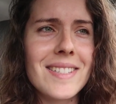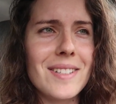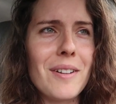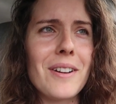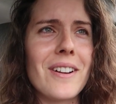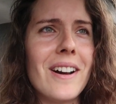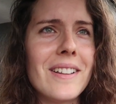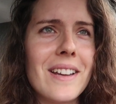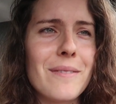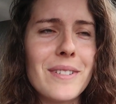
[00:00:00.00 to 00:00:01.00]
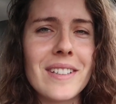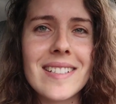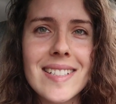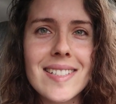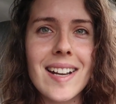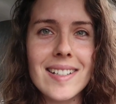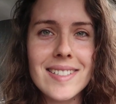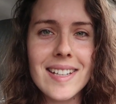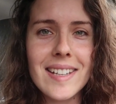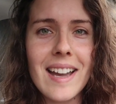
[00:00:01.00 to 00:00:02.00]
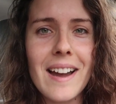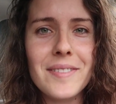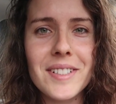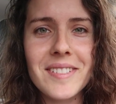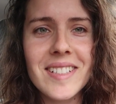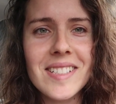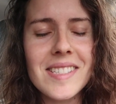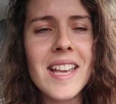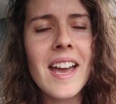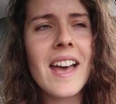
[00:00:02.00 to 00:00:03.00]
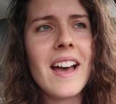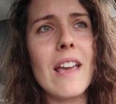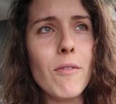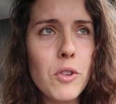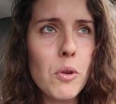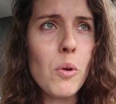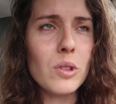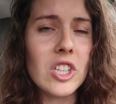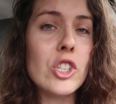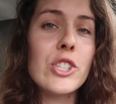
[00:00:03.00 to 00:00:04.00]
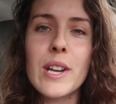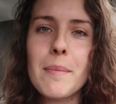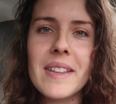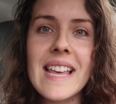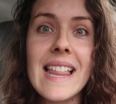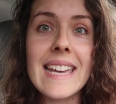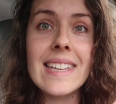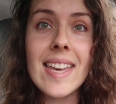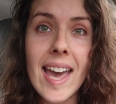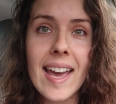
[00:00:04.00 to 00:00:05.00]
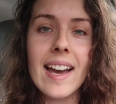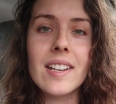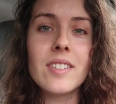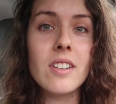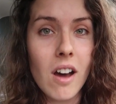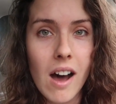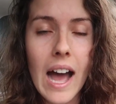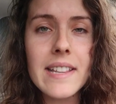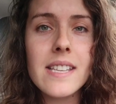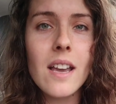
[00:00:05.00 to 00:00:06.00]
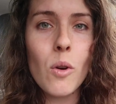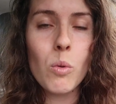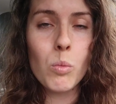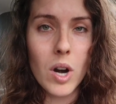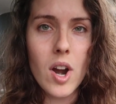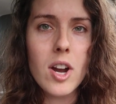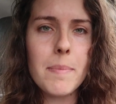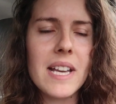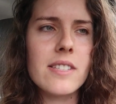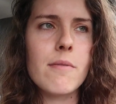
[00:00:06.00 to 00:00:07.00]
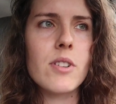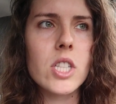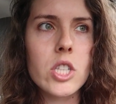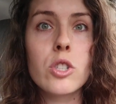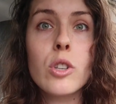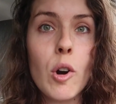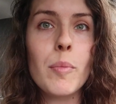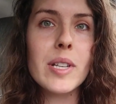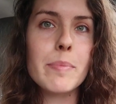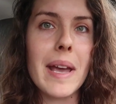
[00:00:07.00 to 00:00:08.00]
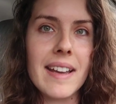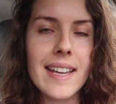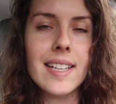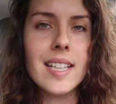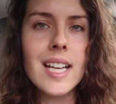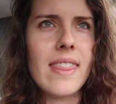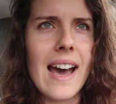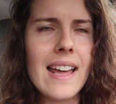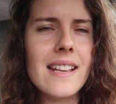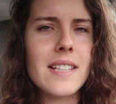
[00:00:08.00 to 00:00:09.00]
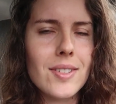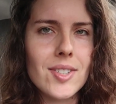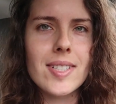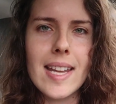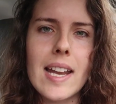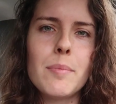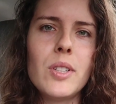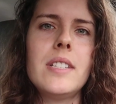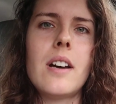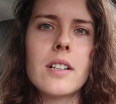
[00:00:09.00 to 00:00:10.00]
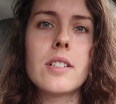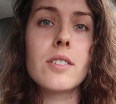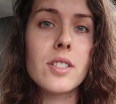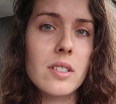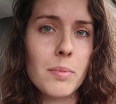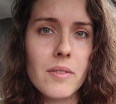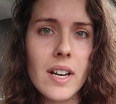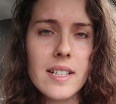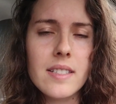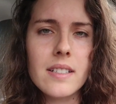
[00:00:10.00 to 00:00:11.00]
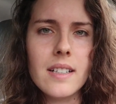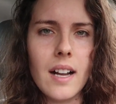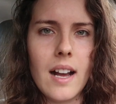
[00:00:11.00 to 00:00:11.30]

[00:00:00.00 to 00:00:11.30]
so you're not like feeling disgusting afterwards. If you legitimately like cannot work because you are in so much pain, that is understandable and talk to your supervisor